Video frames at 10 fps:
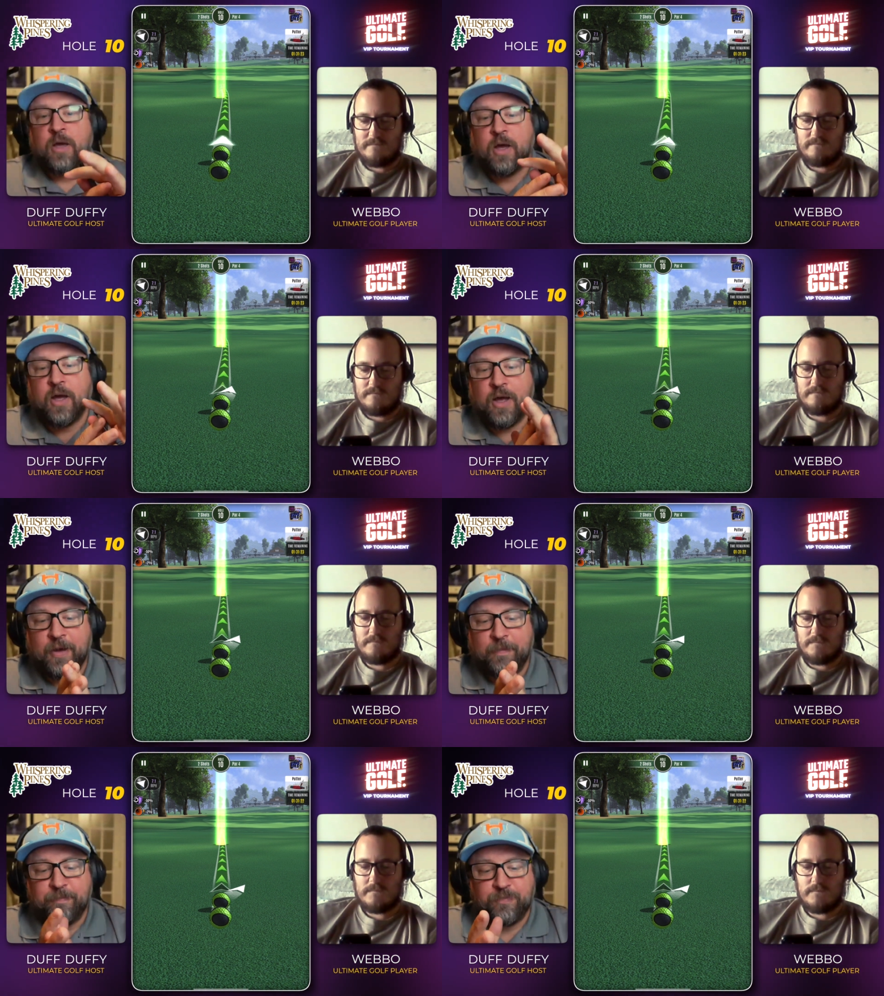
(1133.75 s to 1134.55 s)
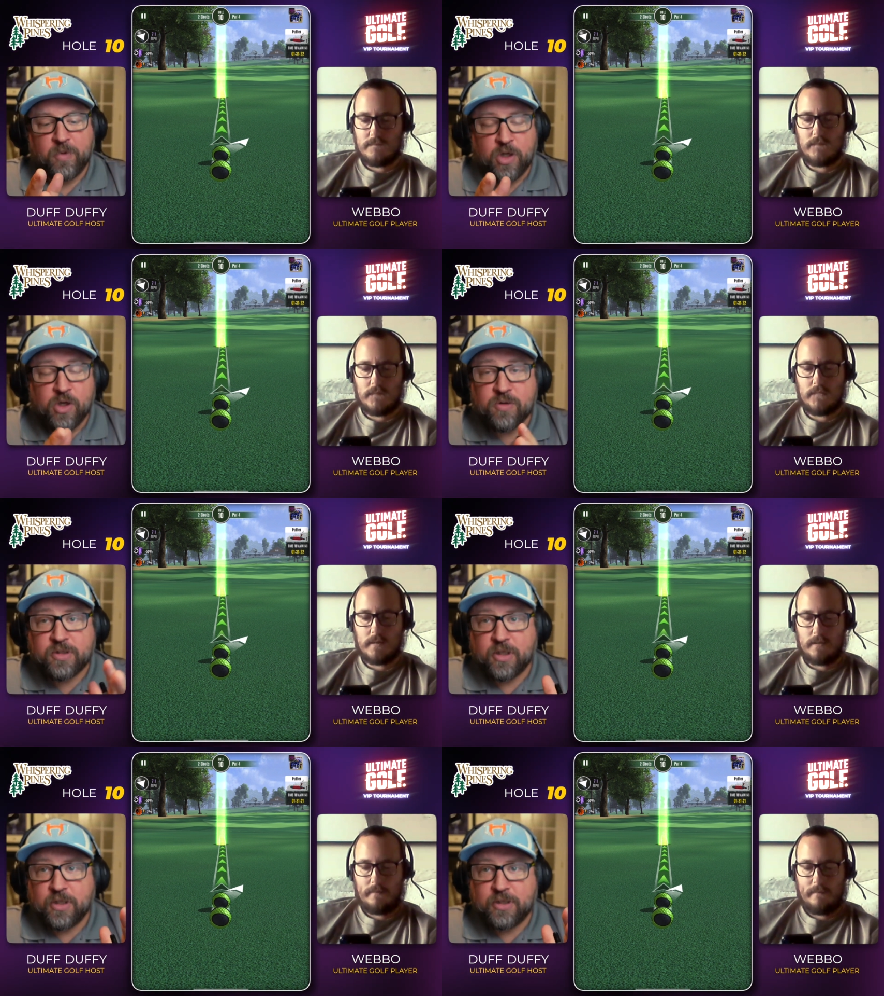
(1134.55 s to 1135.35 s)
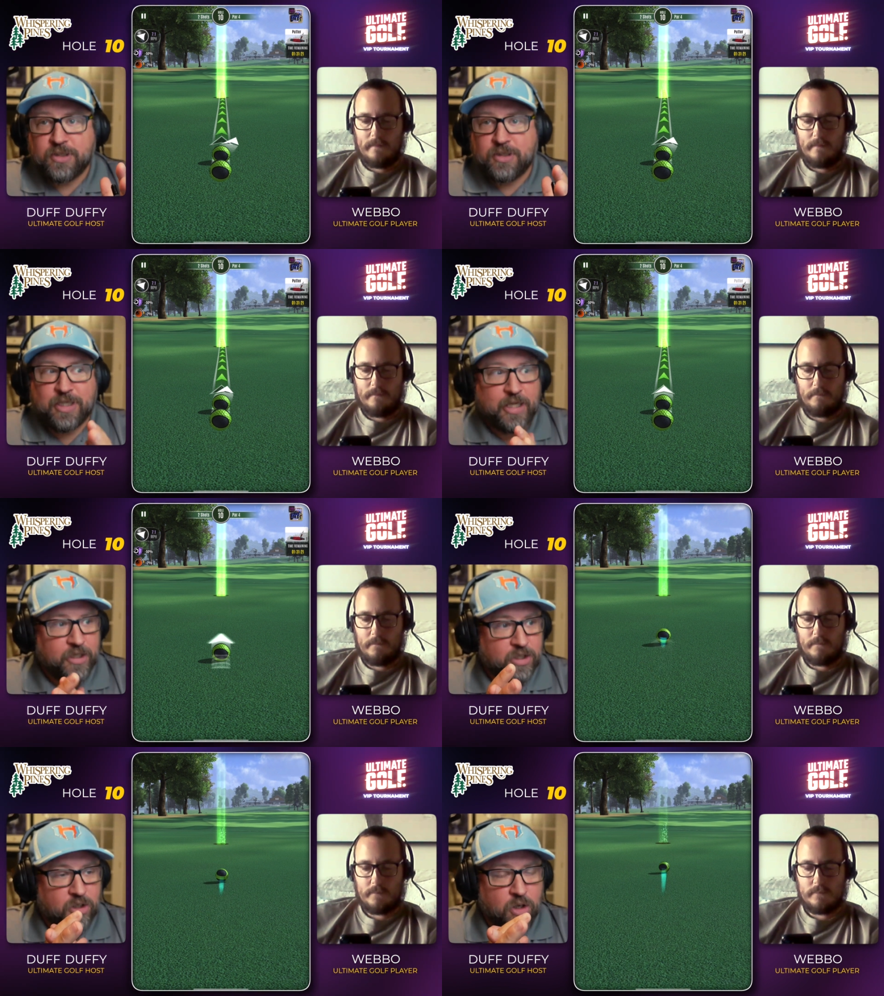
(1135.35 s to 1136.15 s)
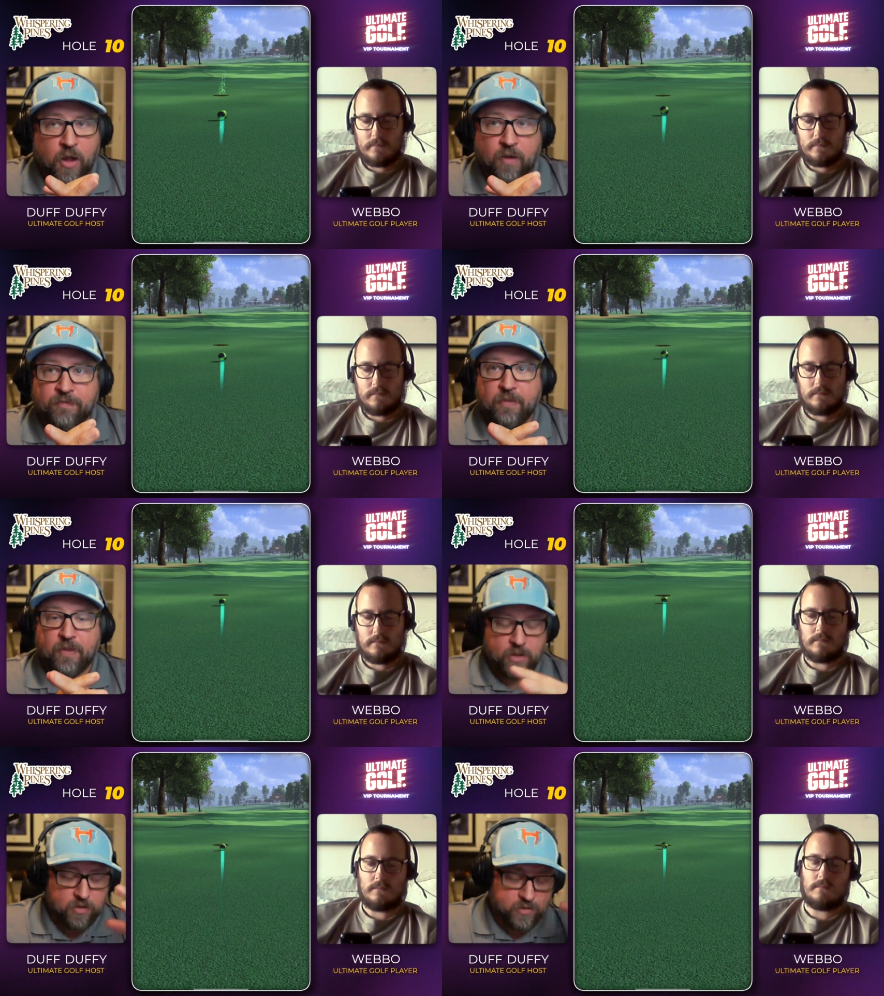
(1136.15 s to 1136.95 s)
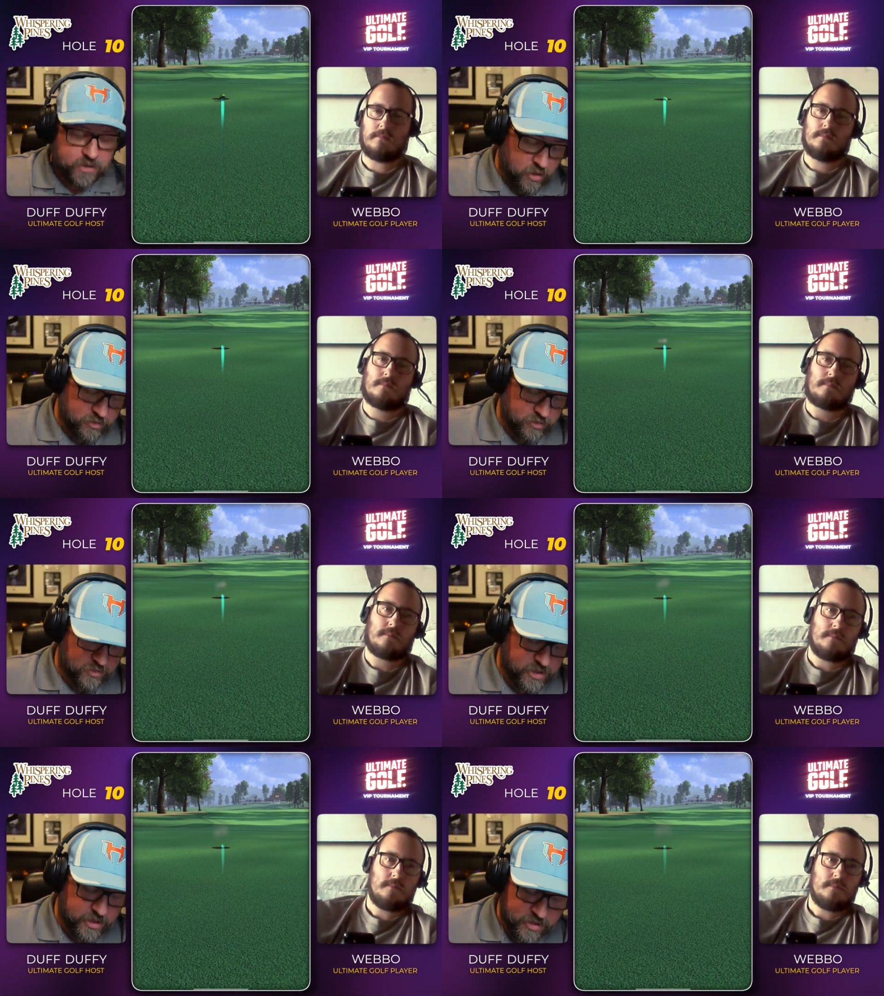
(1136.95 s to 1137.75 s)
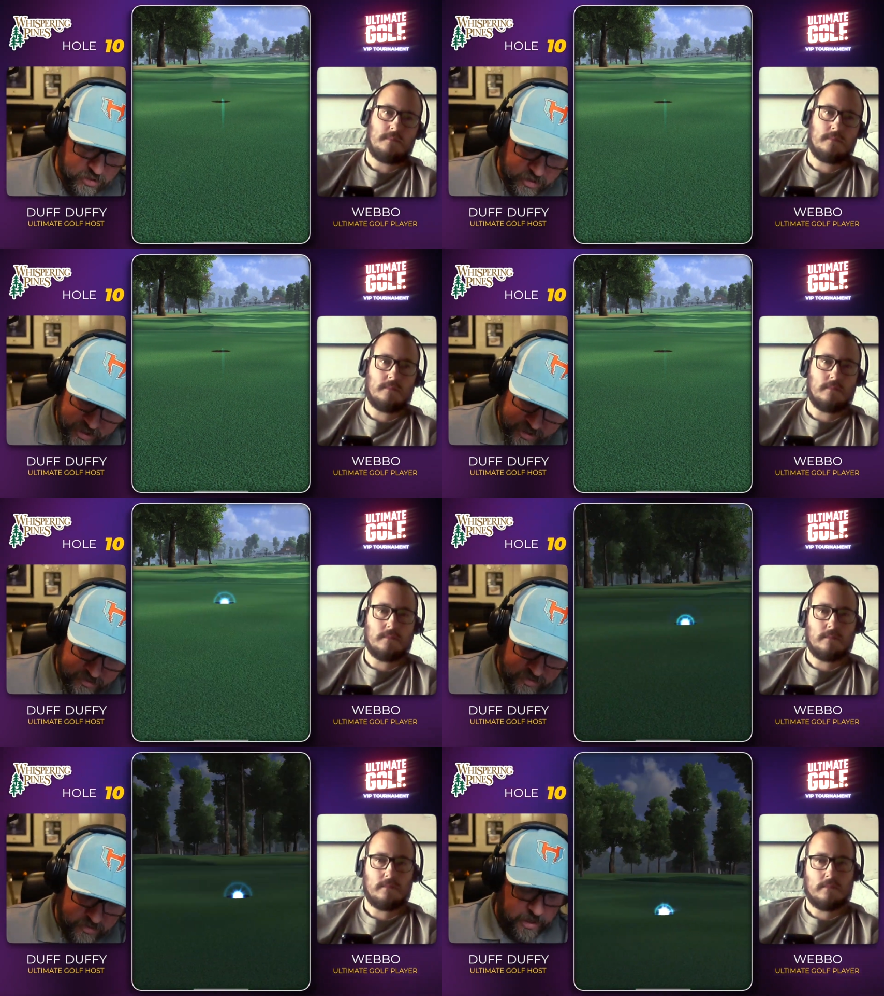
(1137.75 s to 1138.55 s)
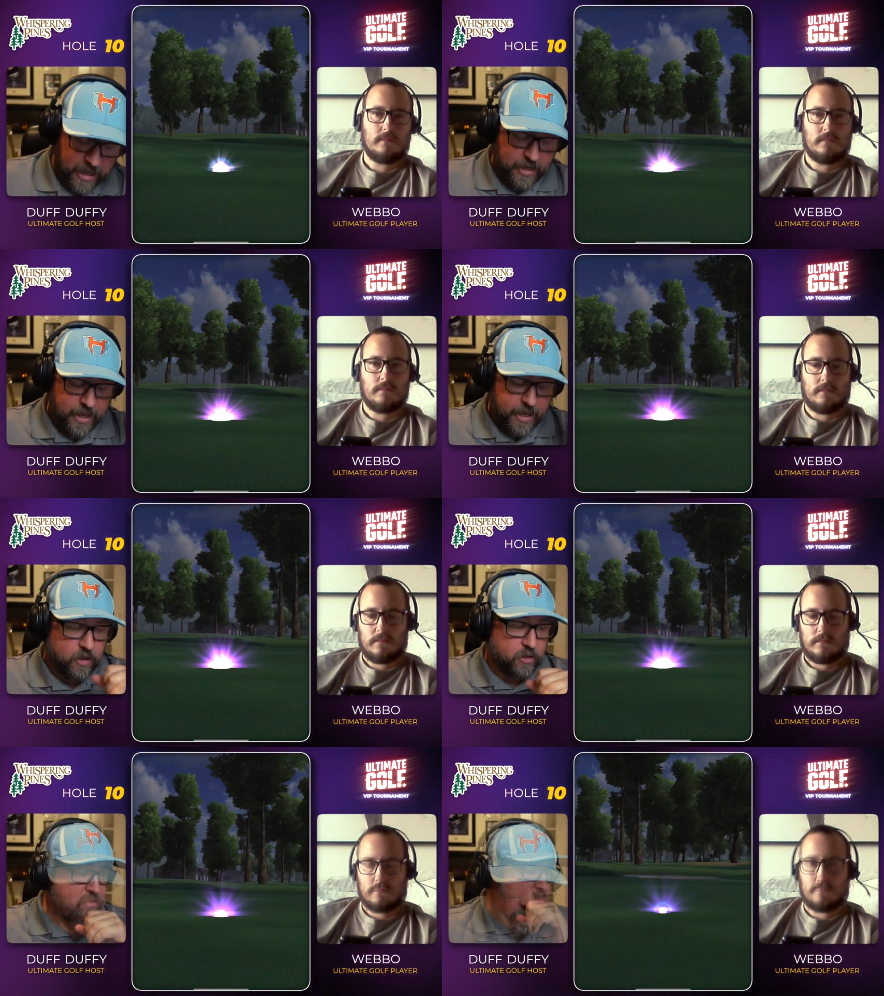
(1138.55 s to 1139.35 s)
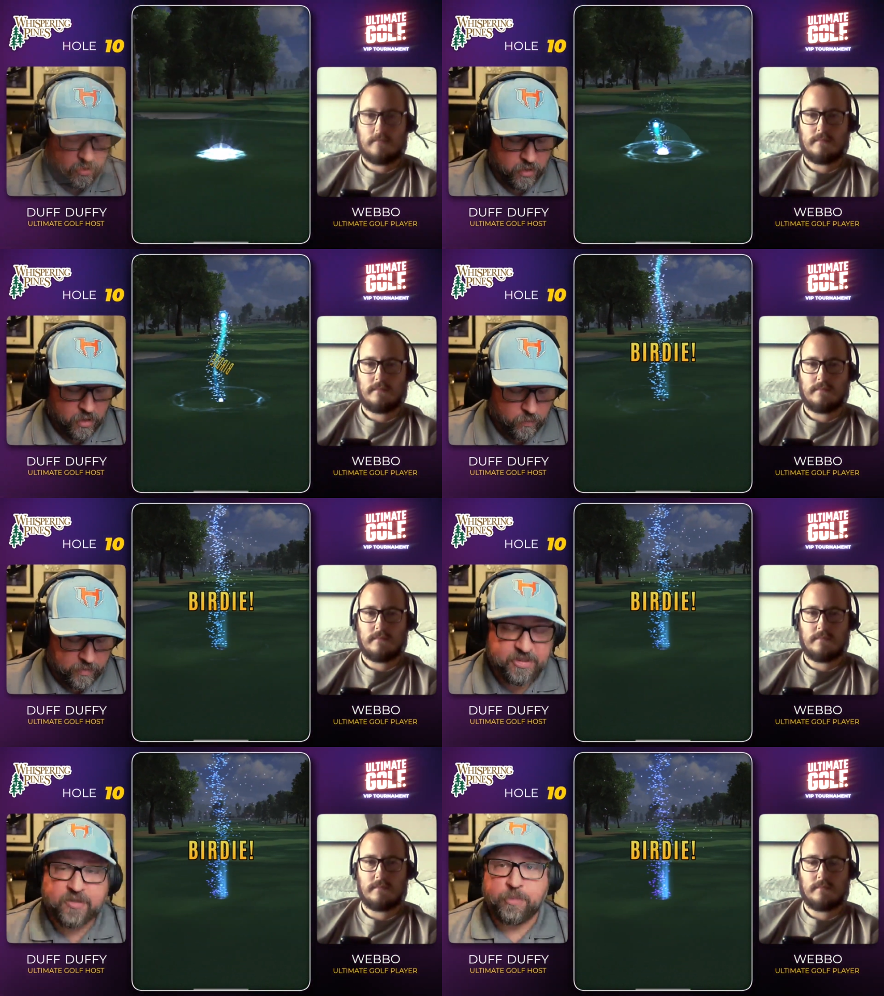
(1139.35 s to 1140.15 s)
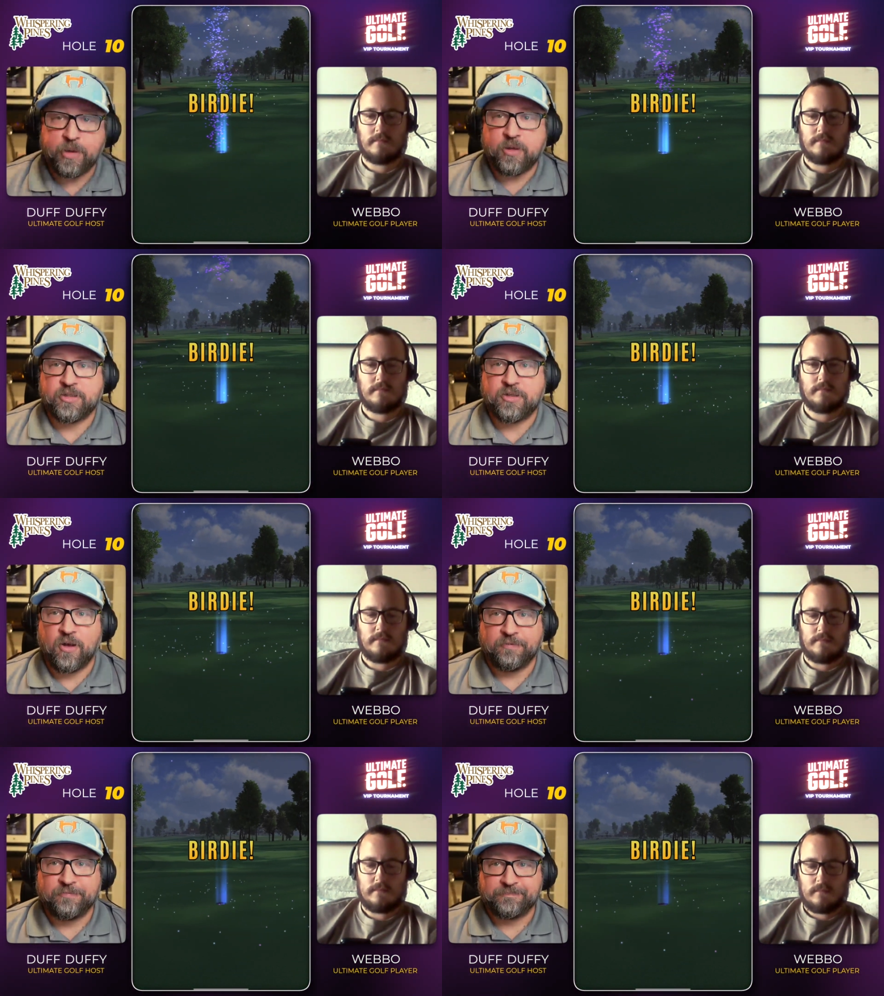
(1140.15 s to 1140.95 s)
Speaker 1: Um, used to teach golf, and then you used to also teach kids and adults with disabilities golf.